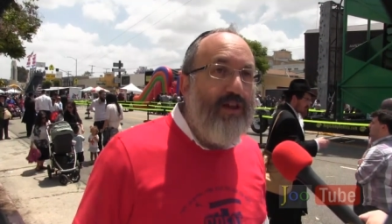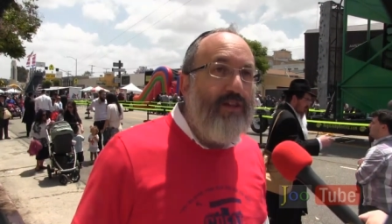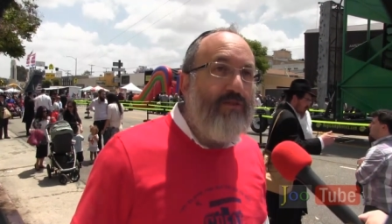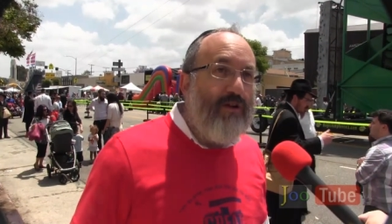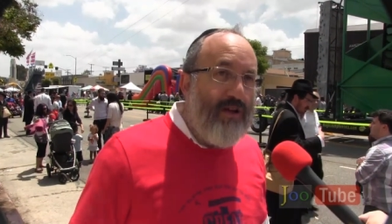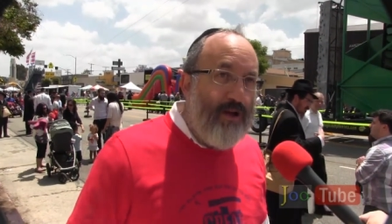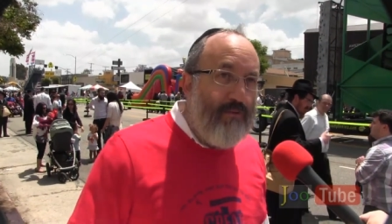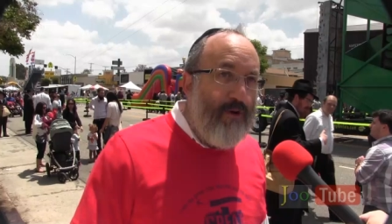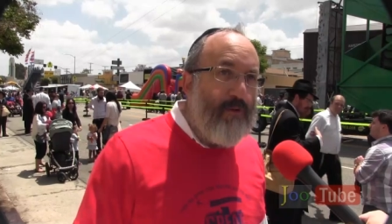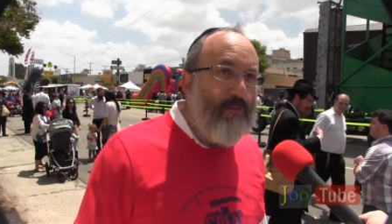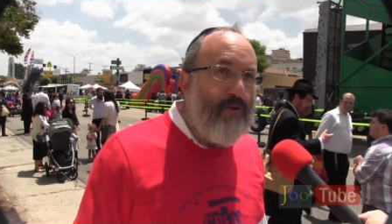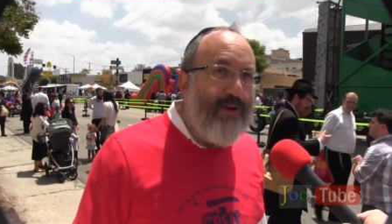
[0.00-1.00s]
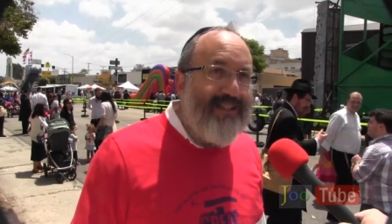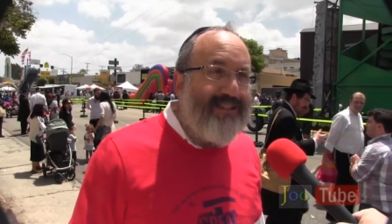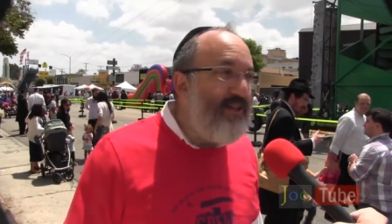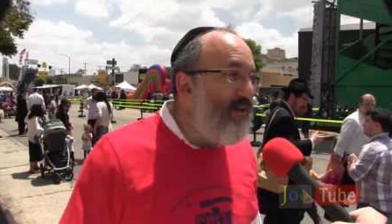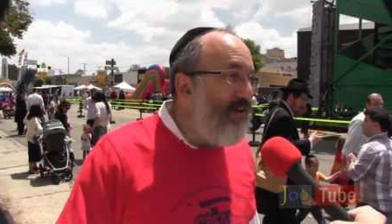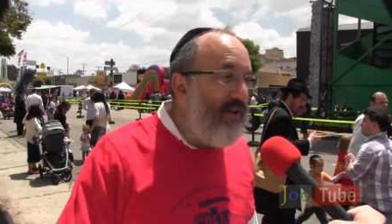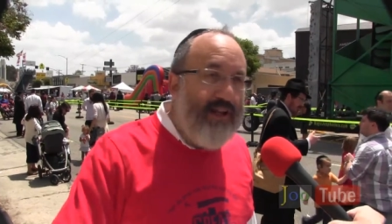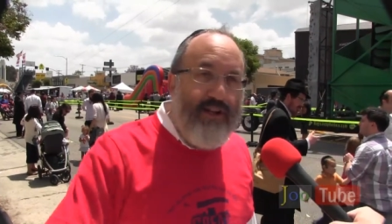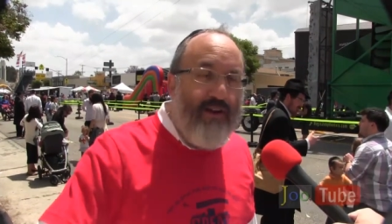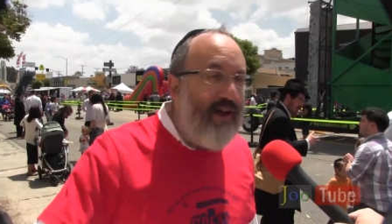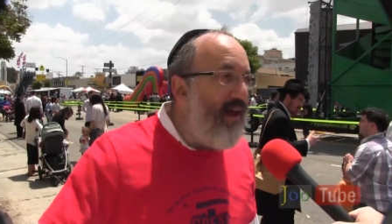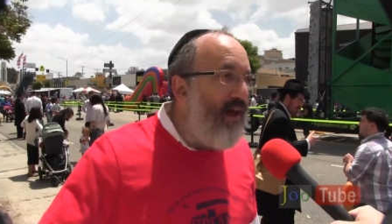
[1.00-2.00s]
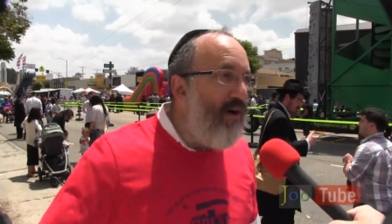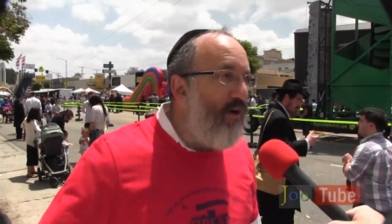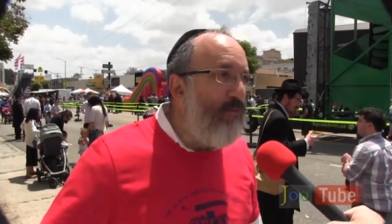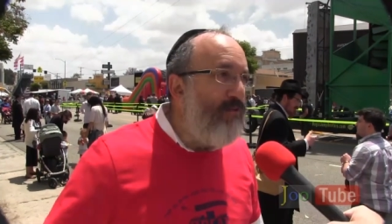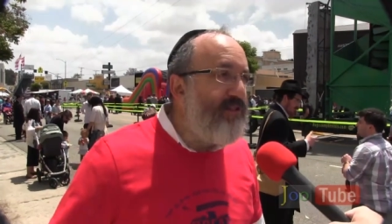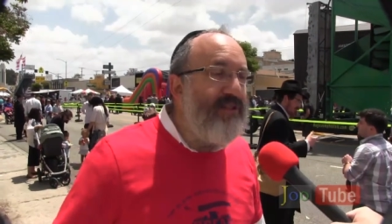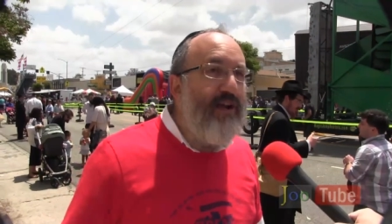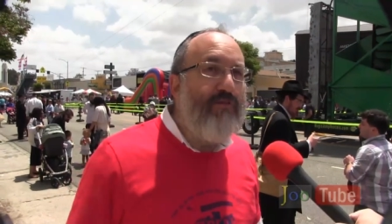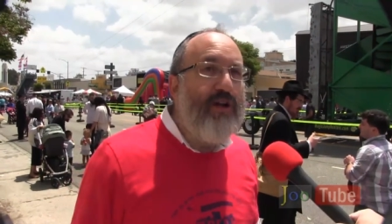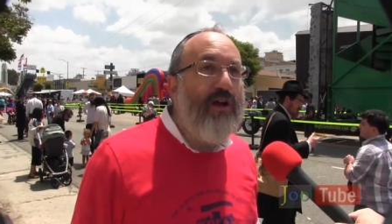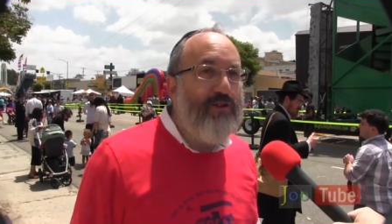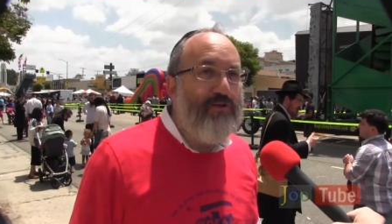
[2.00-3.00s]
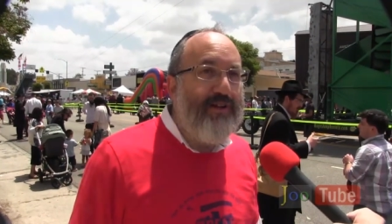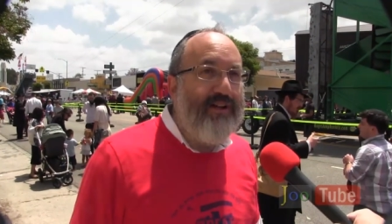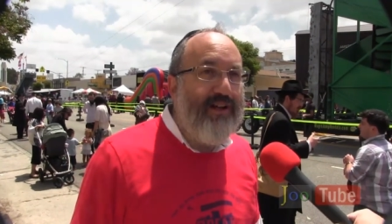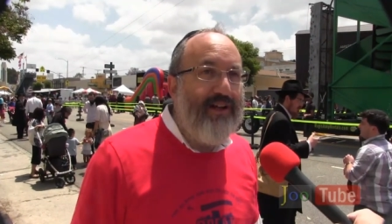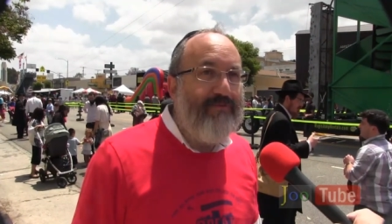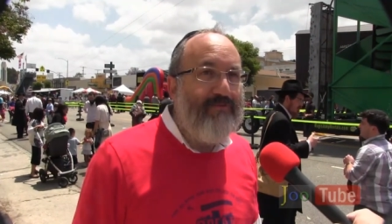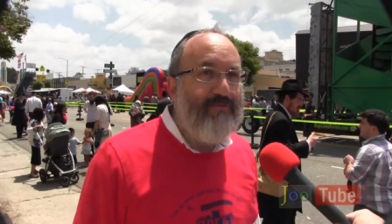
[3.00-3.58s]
There are Lag BaOmer parades in almost every country today.